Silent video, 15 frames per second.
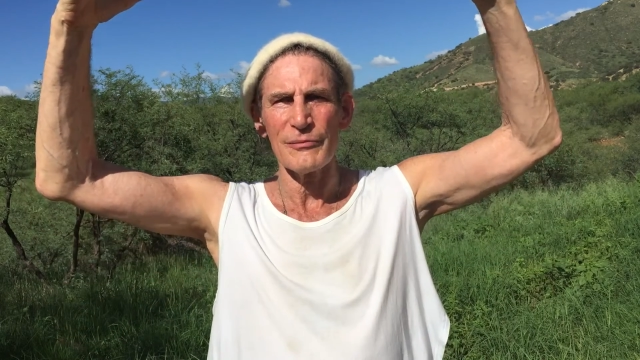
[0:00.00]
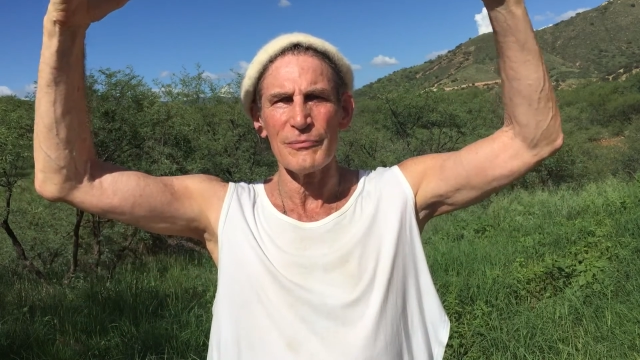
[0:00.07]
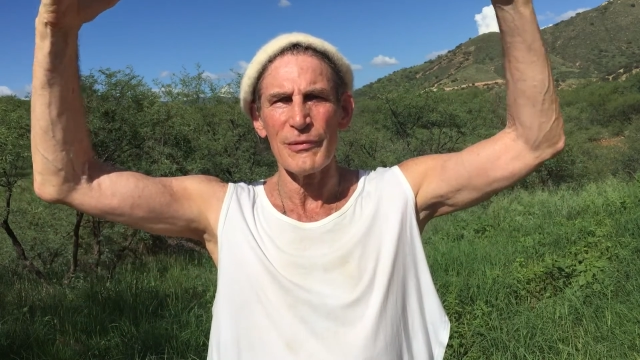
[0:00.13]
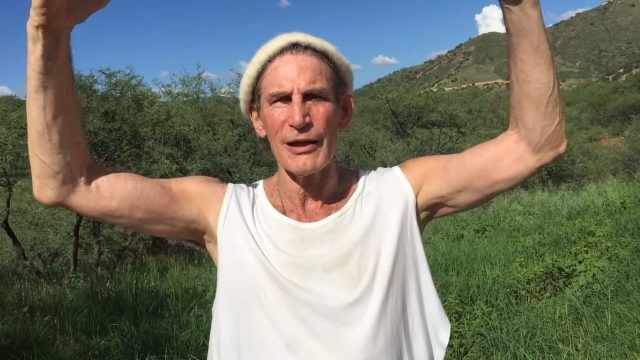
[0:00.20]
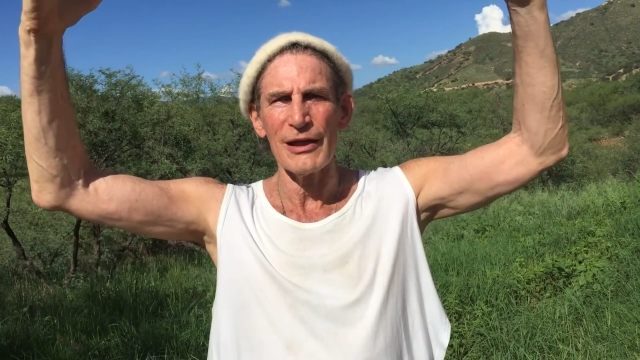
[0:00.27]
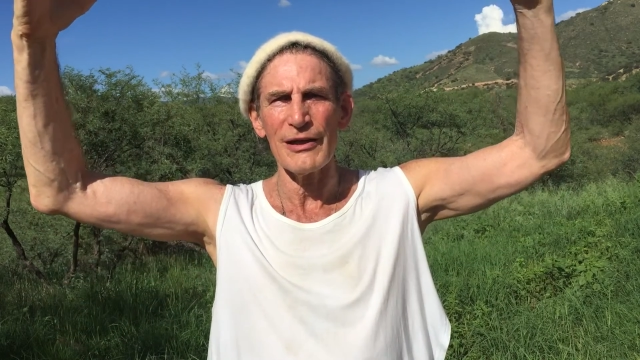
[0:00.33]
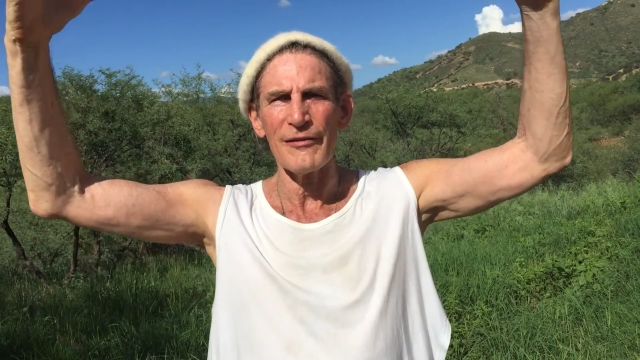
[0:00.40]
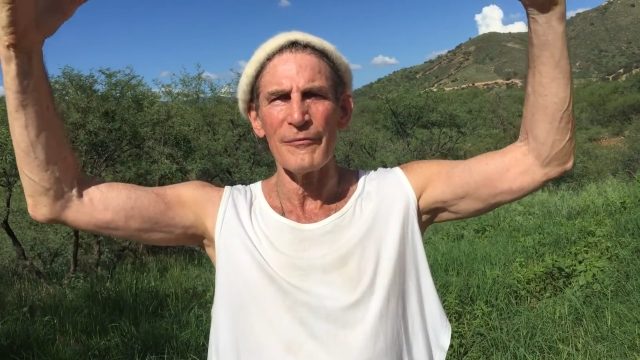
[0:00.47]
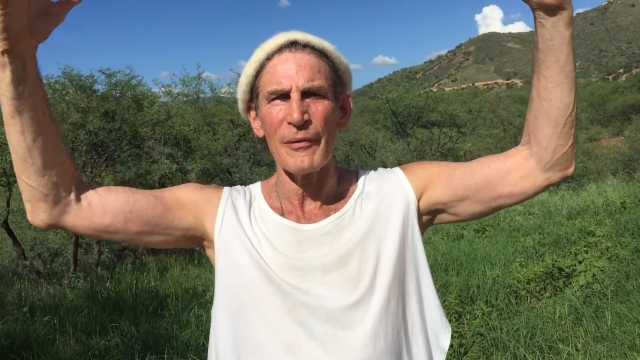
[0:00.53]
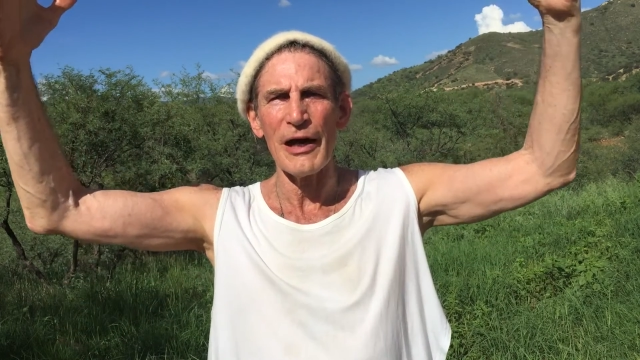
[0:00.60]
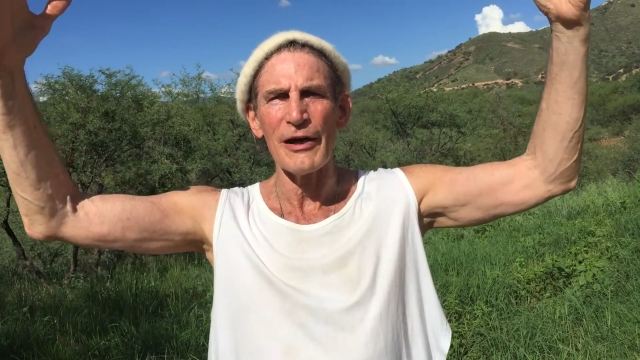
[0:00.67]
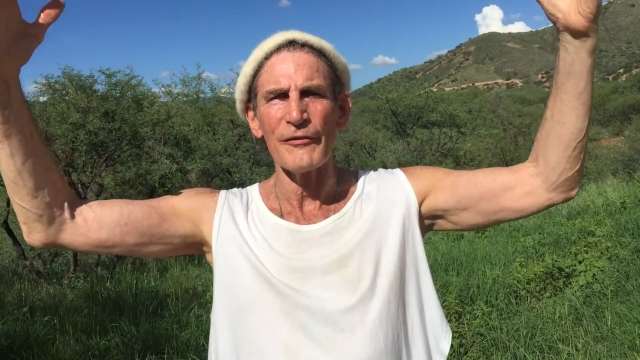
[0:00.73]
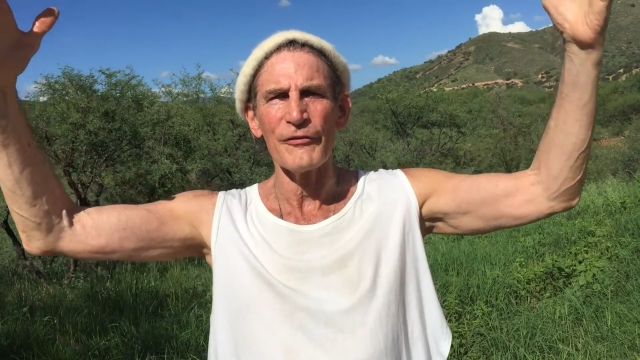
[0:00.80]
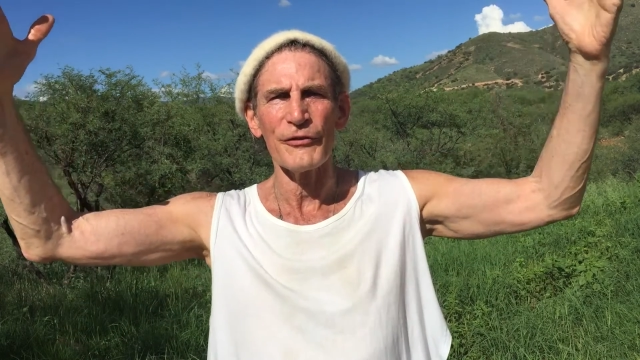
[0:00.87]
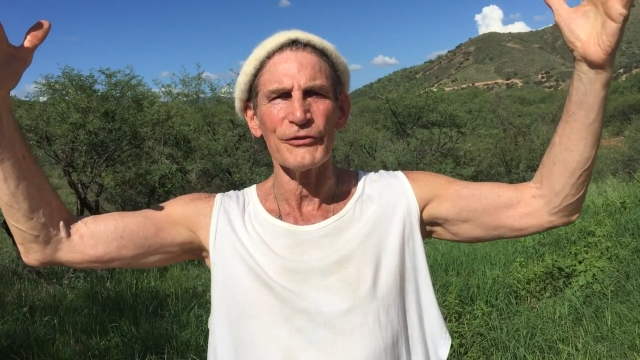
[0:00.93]
made of
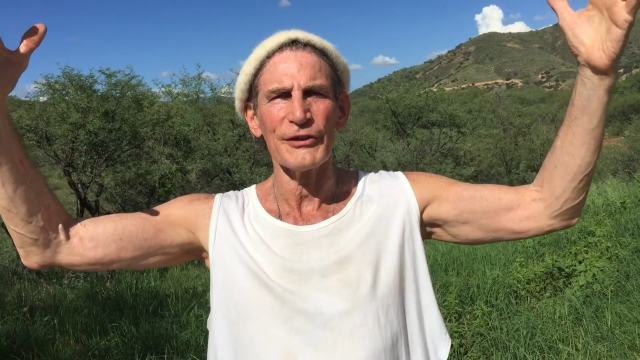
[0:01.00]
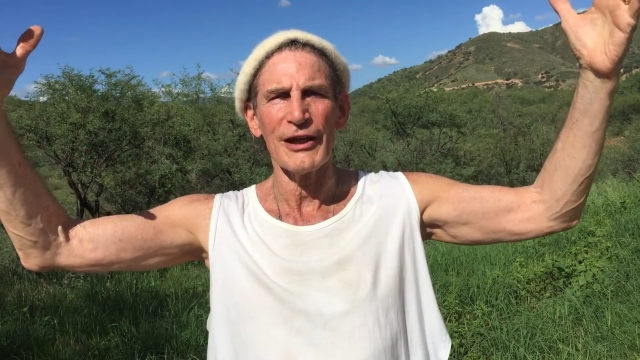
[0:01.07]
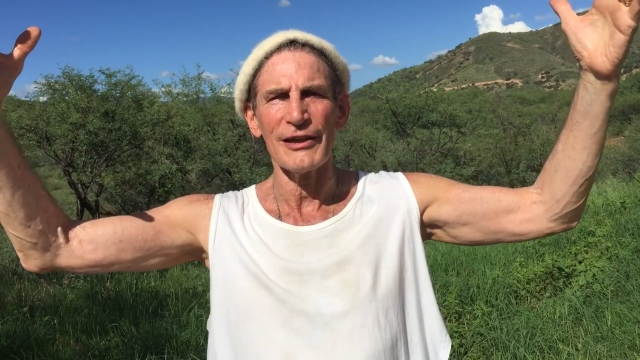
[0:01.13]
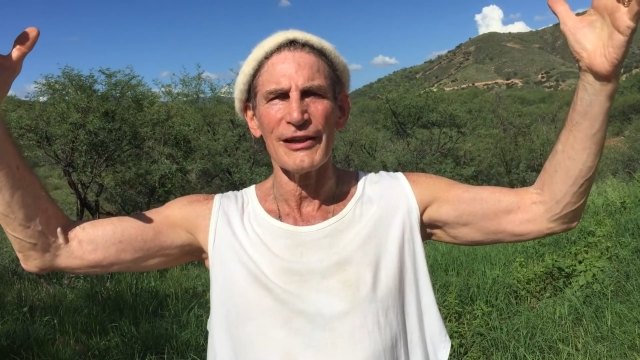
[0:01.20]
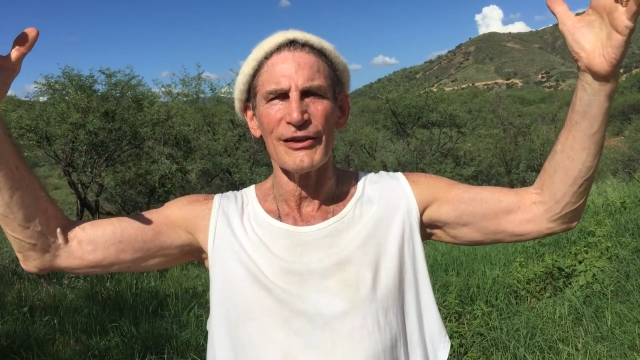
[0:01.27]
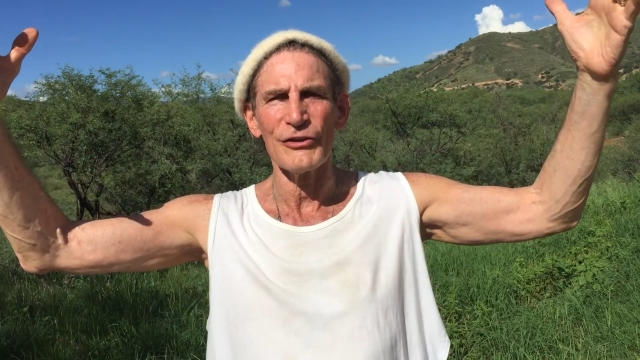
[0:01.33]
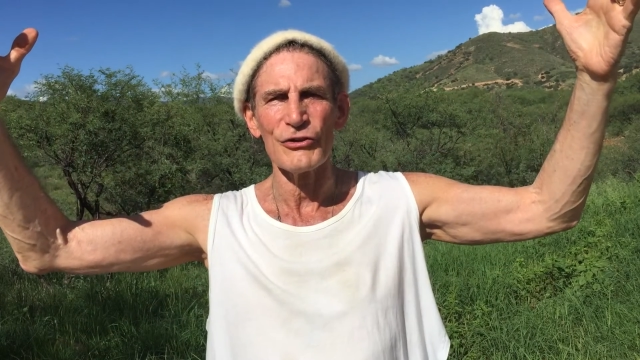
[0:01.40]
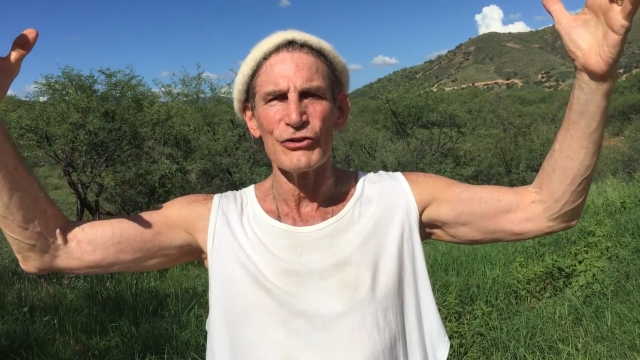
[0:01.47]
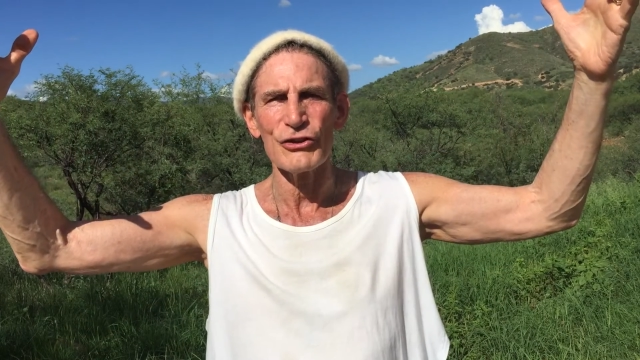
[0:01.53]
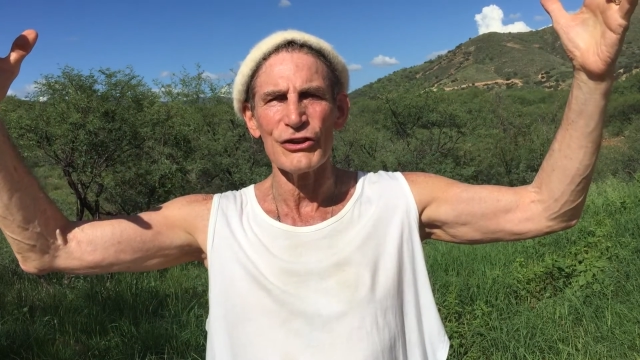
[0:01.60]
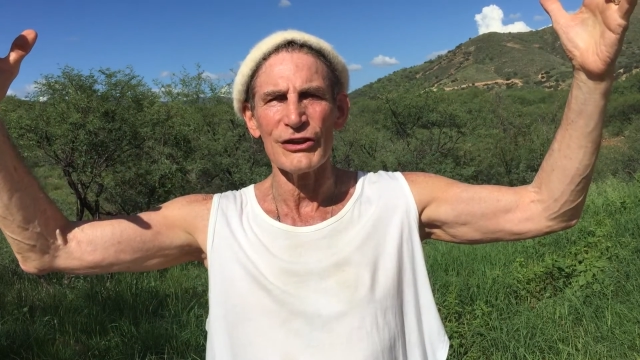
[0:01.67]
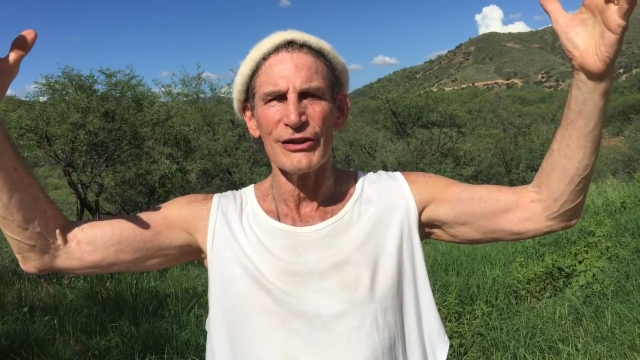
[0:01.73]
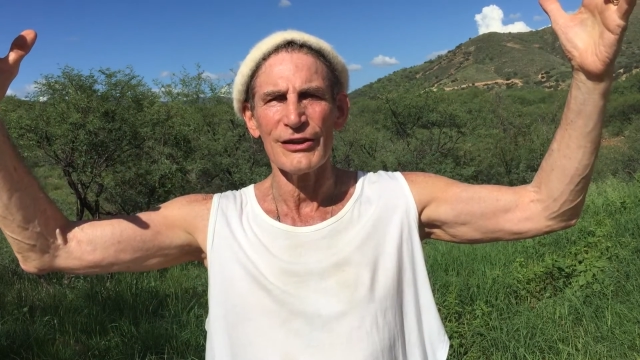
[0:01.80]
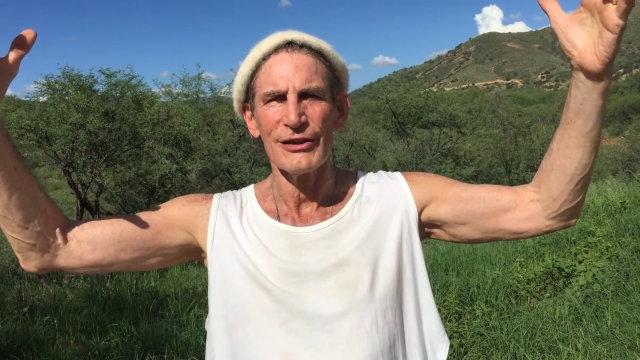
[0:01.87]
biophoton energy.